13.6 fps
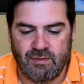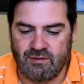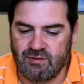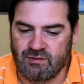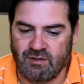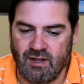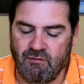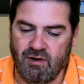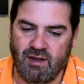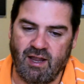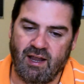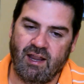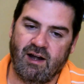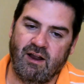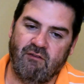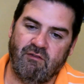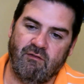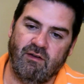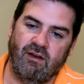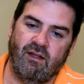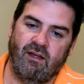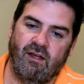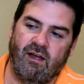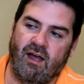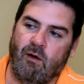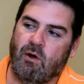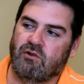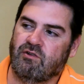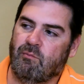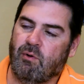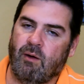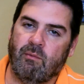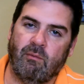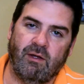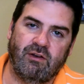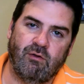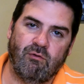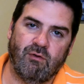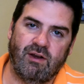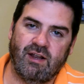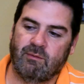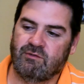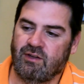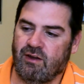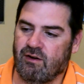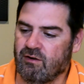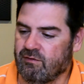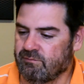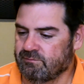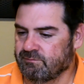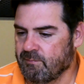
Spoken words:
Just love it. Can't get enough of it. I watch it probably 2-3 times a year.